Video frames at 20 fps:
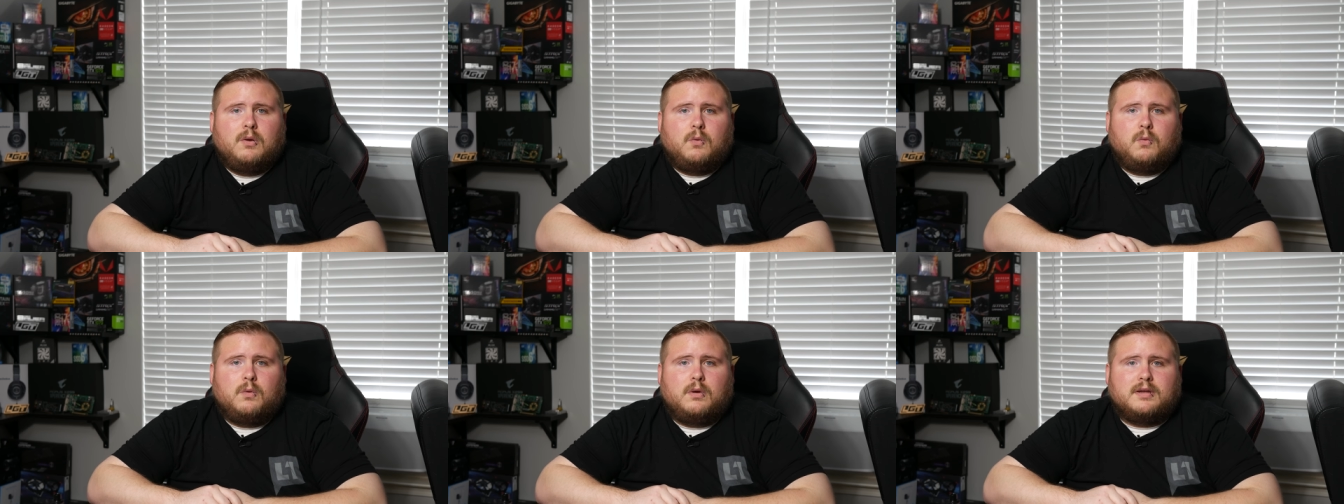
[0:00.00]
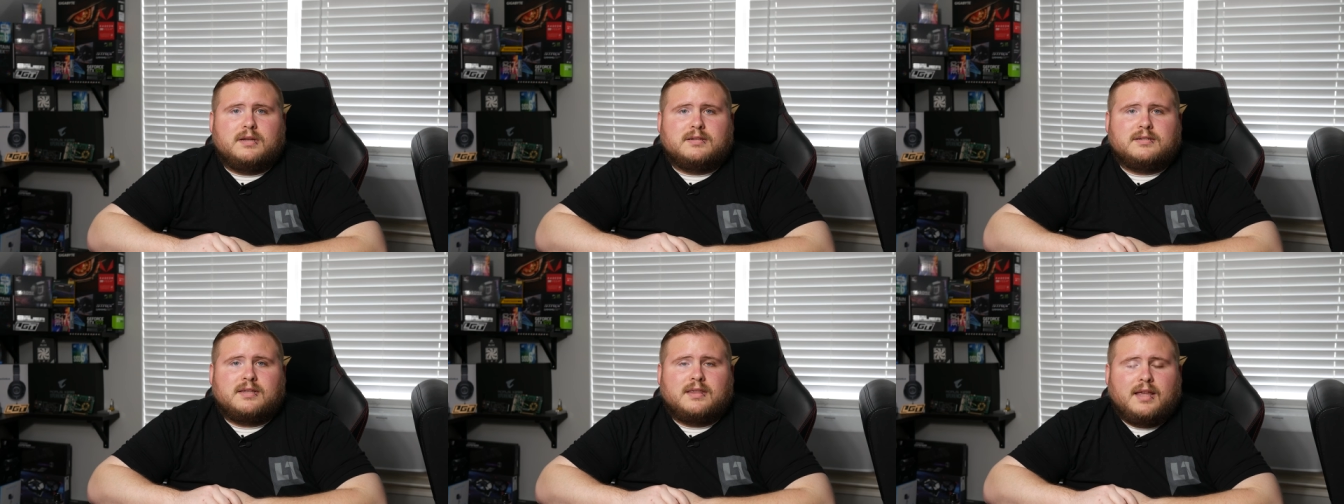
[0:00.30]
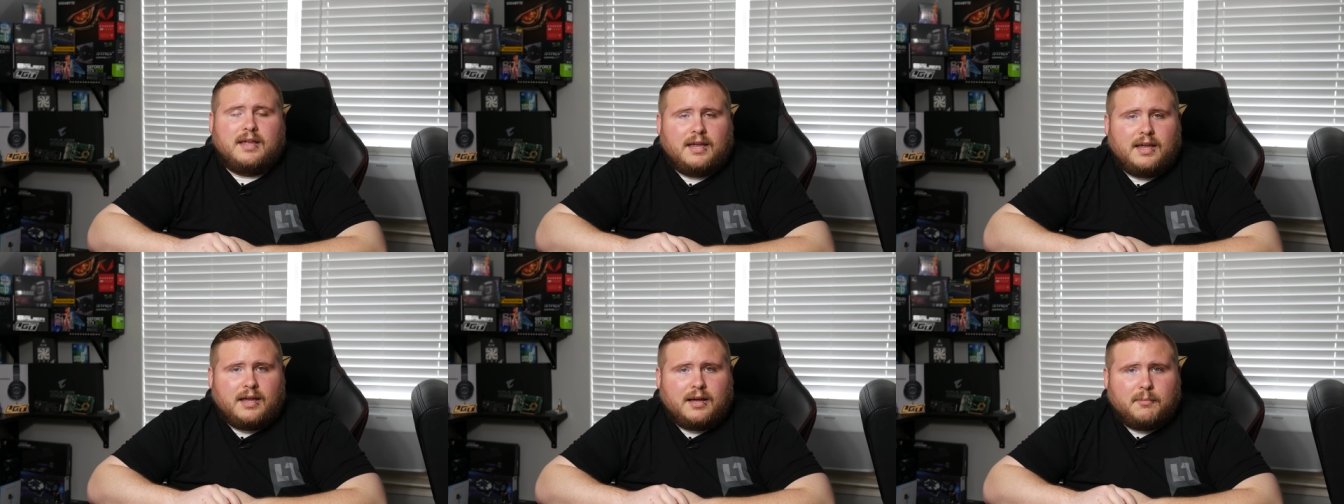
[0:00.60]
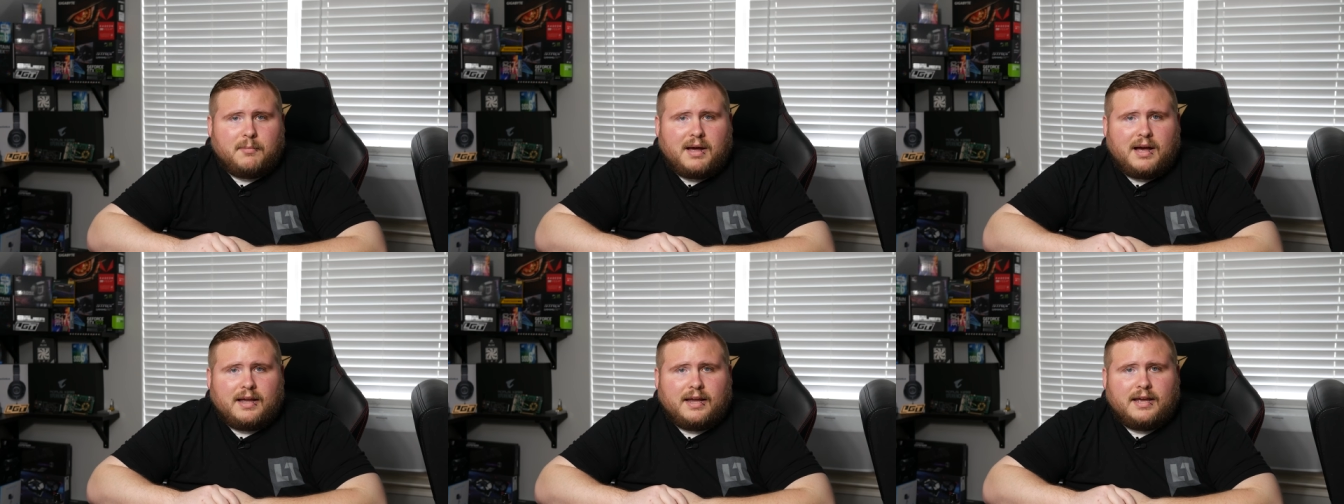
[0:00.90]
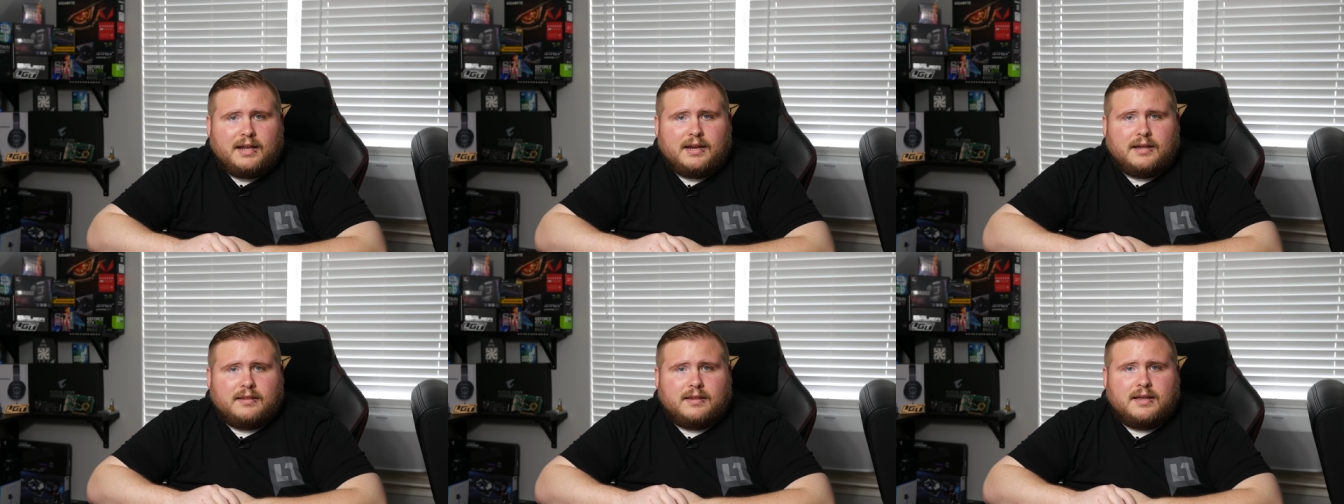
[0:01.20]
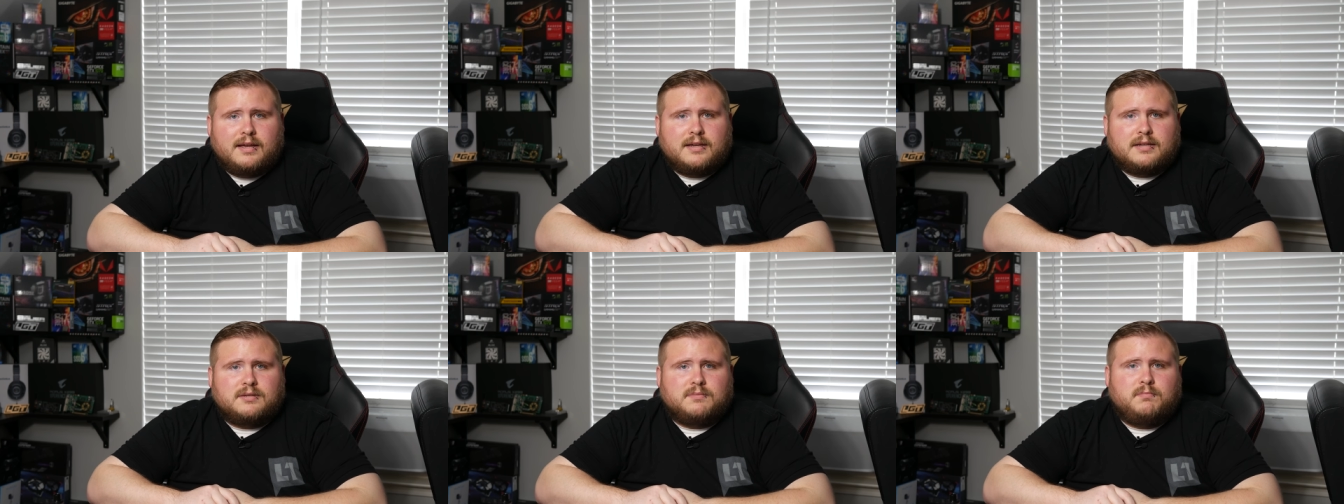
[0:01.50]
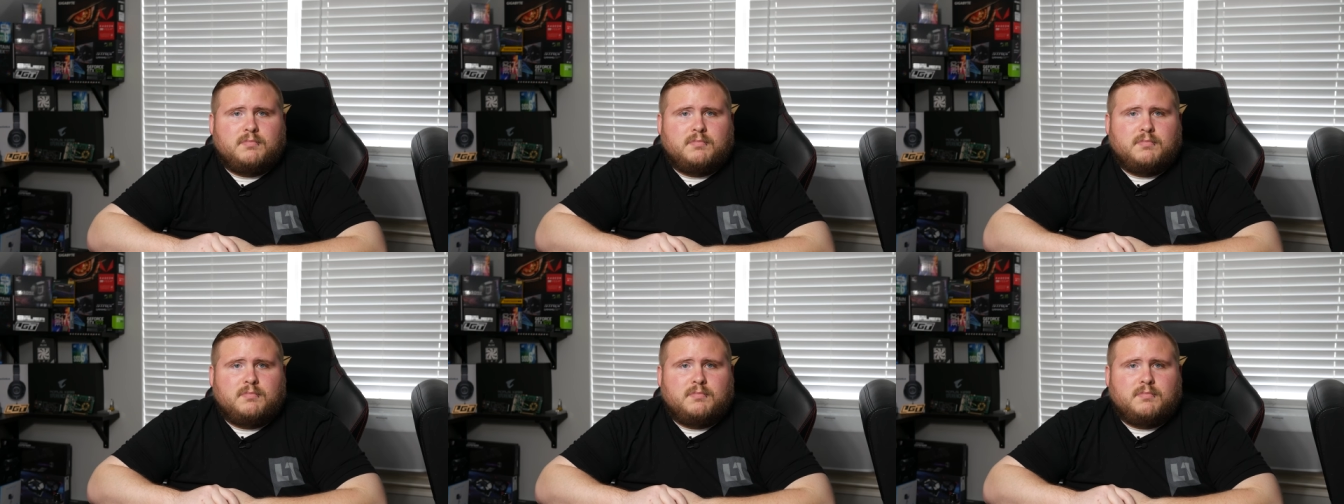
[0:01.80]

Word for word: was thinking about getting this,